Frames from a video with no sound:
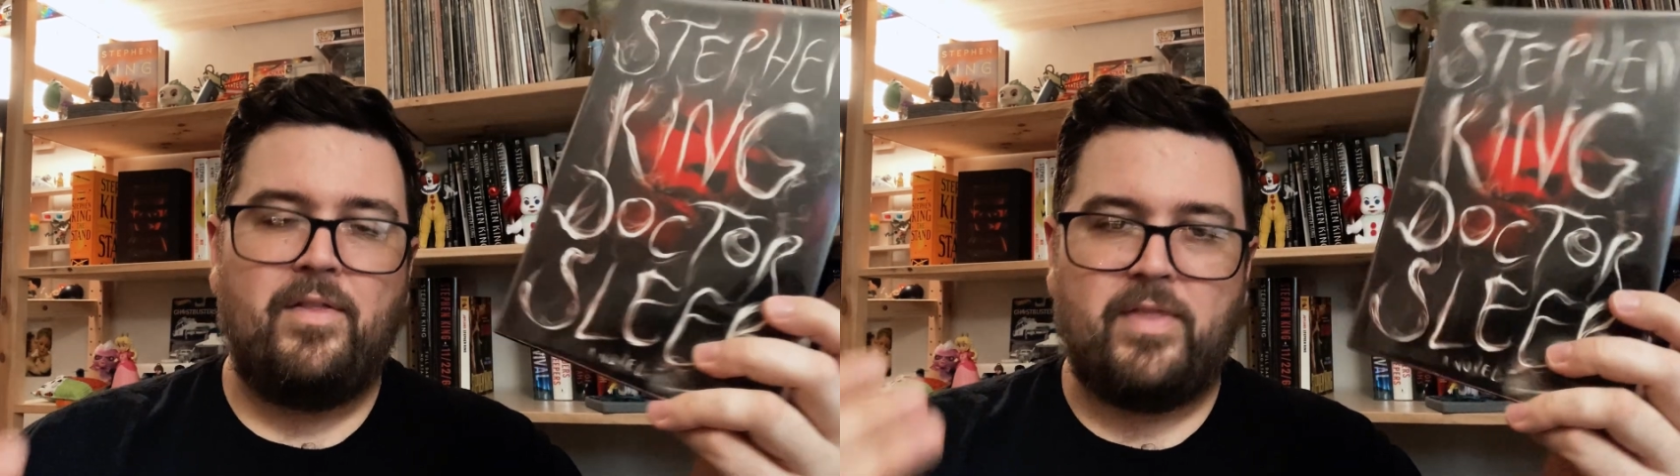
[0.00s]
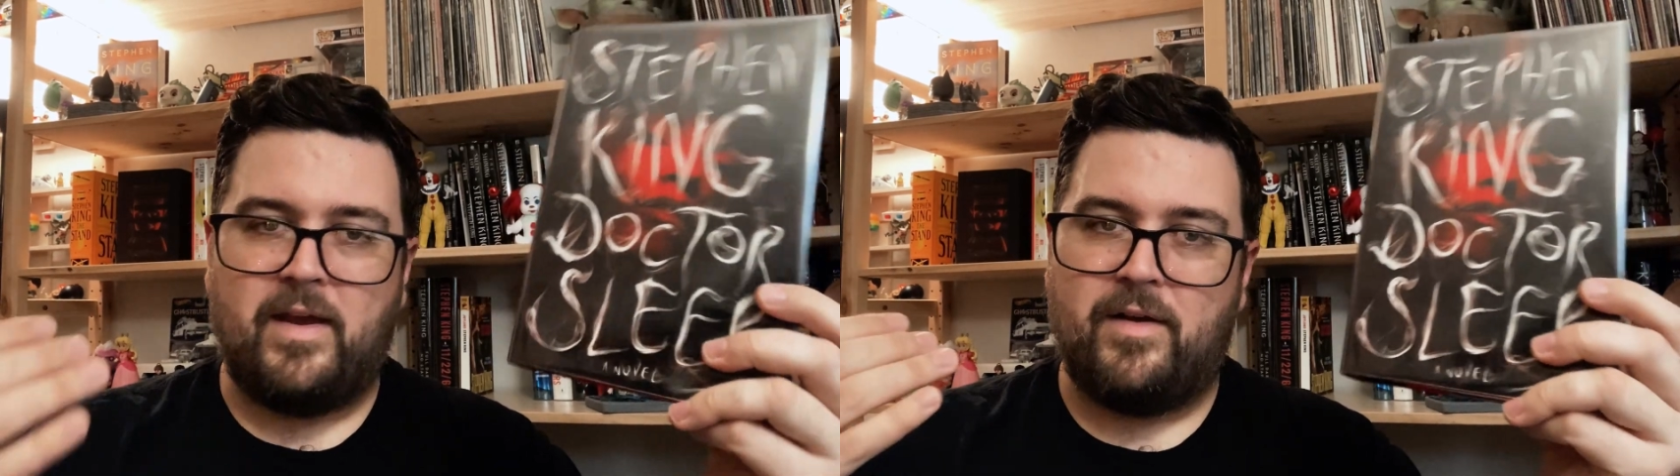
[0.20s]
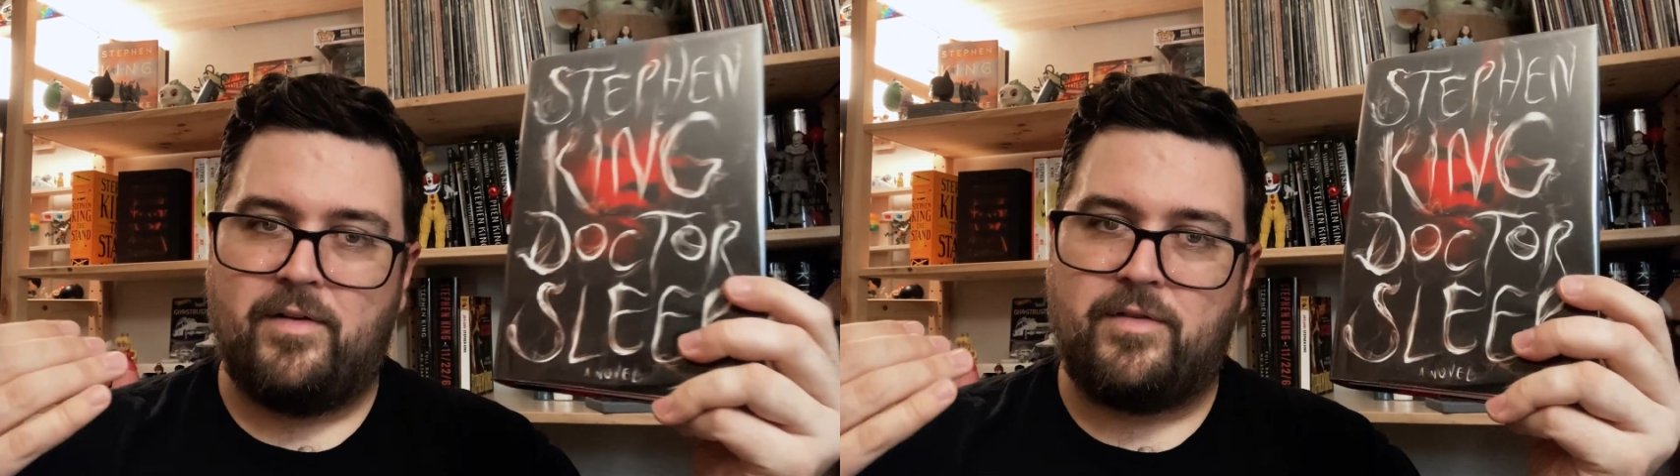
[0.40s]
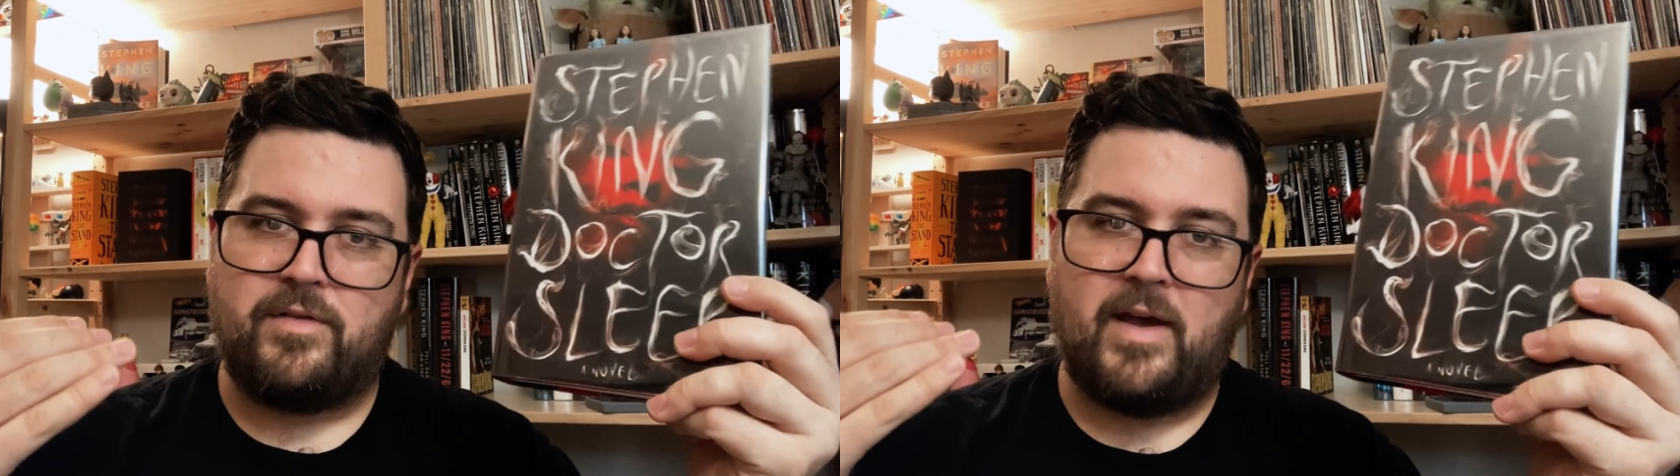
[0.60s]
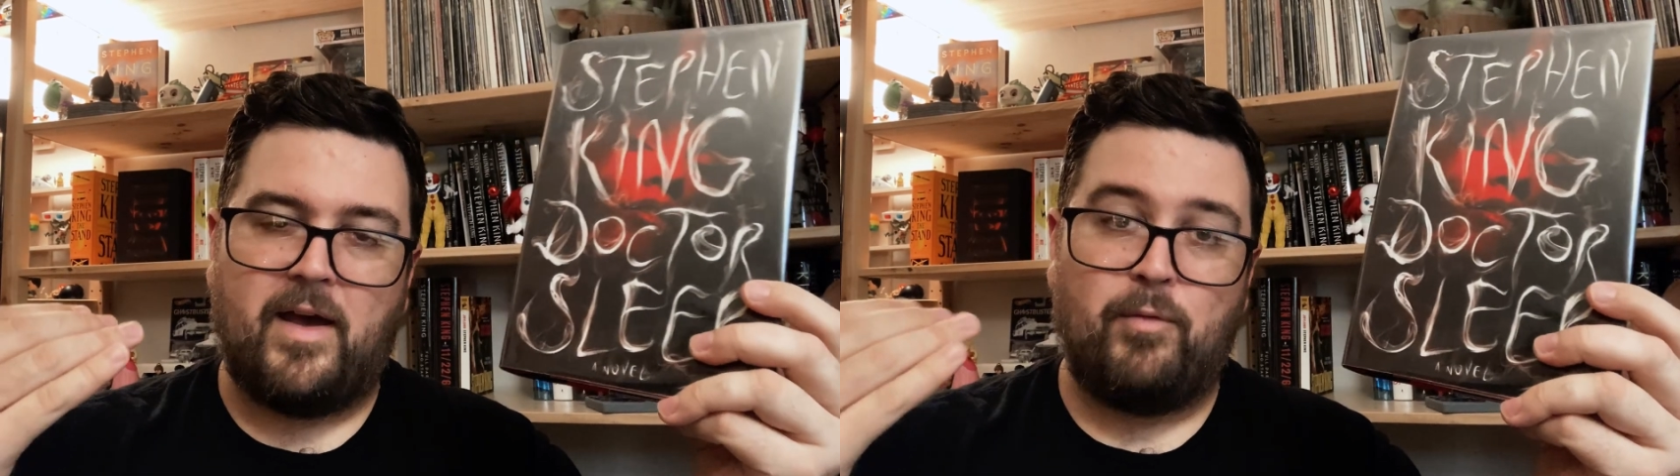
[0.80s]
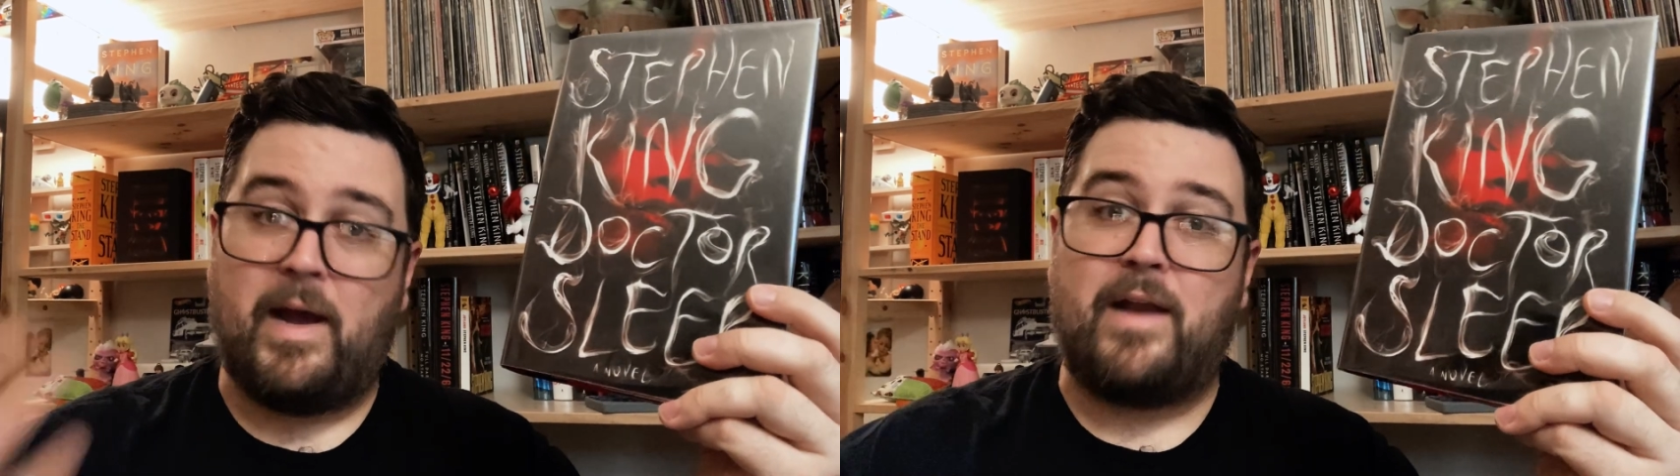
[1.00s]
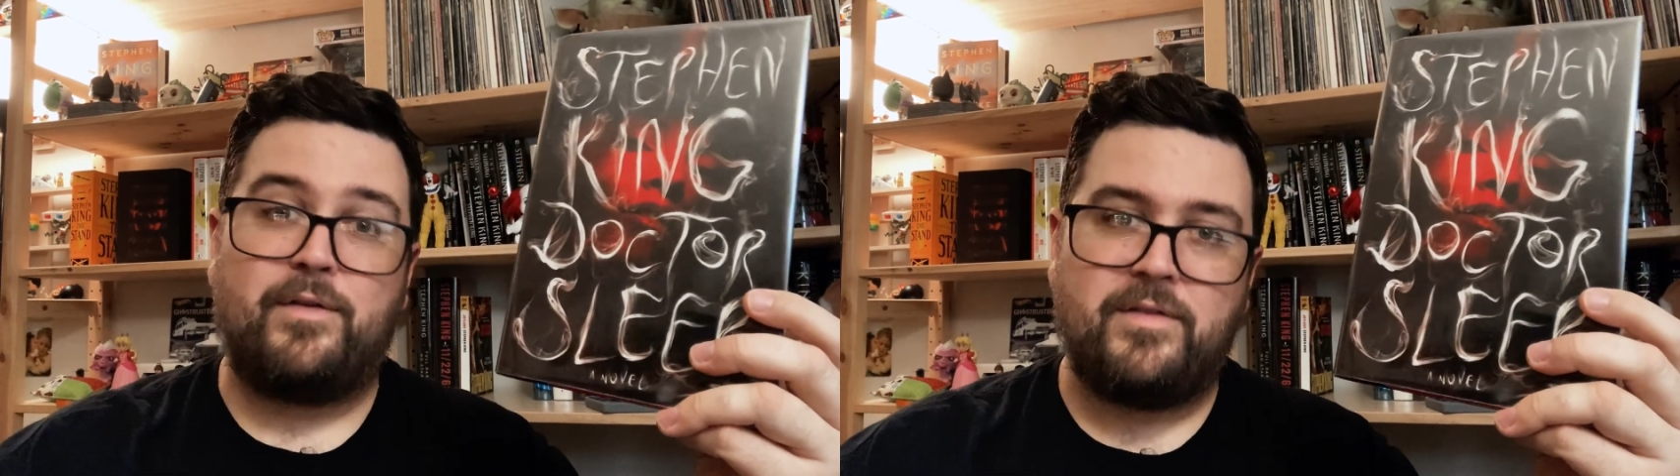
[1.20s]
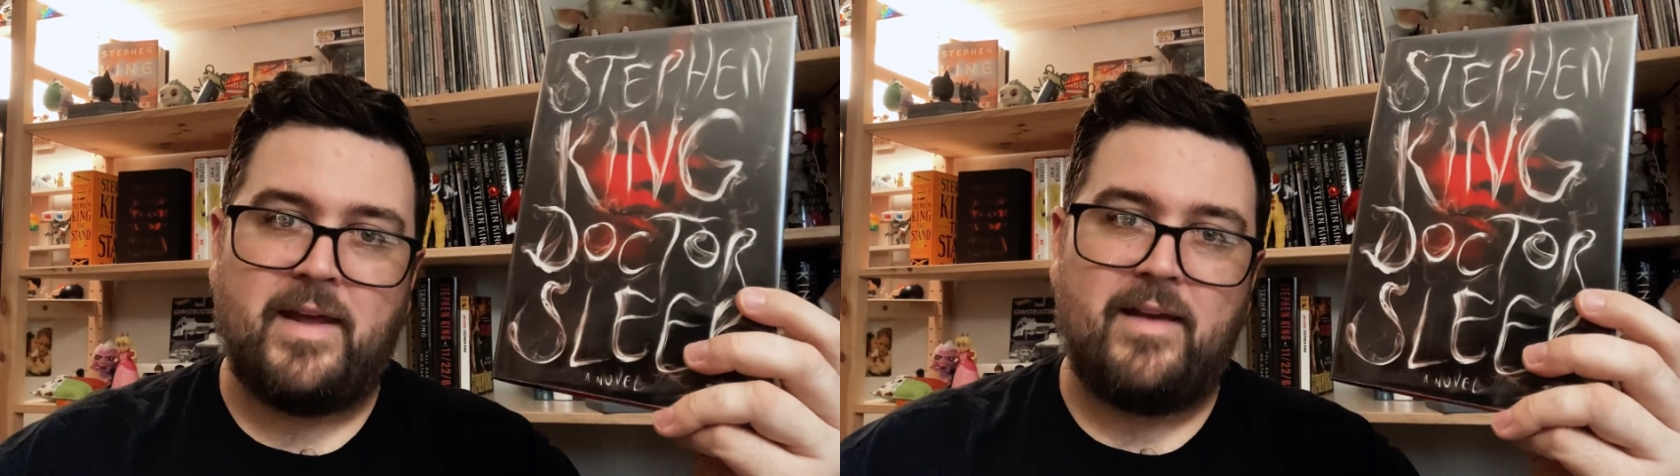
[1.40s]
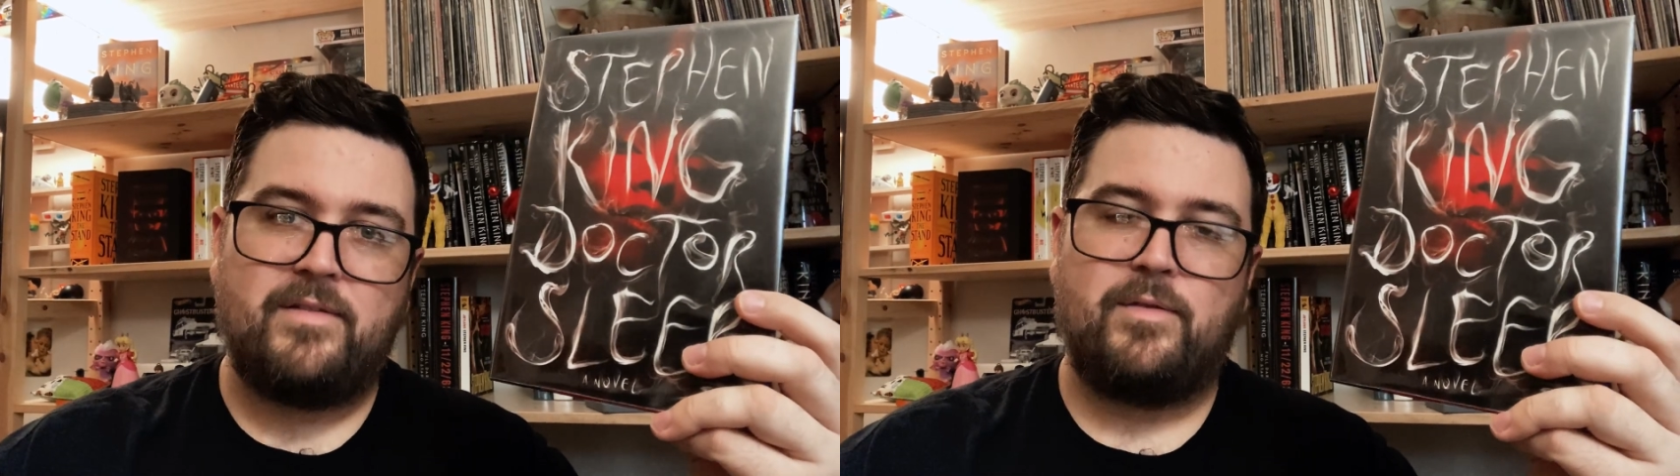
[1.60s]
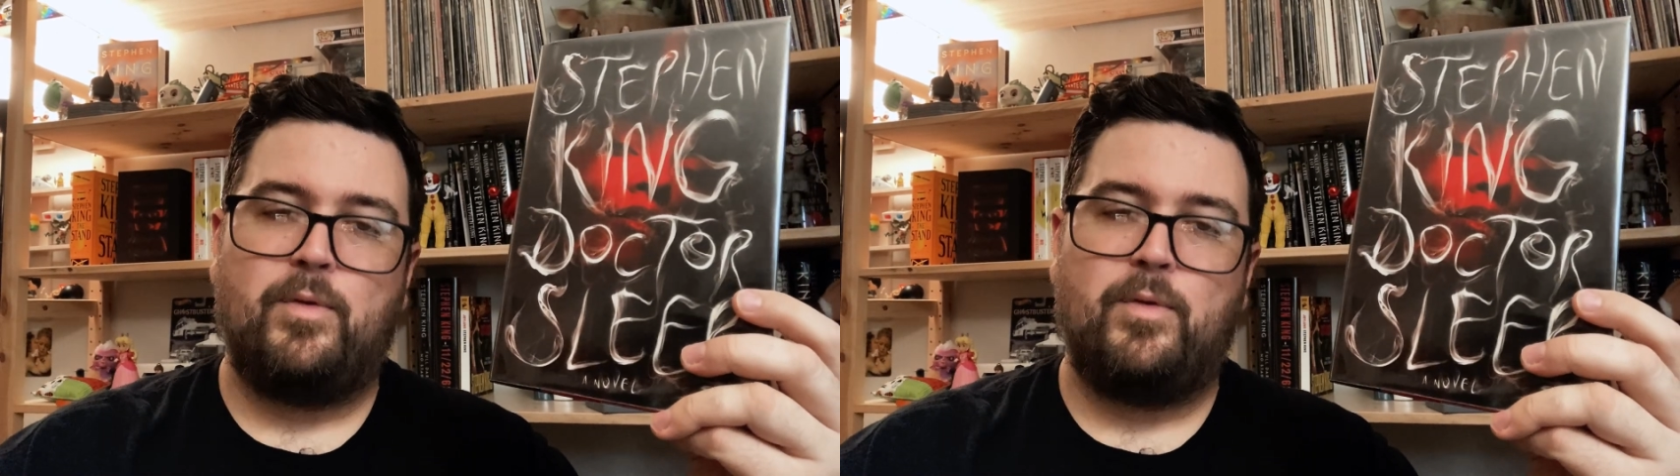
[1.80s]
there's Rattlesnakes,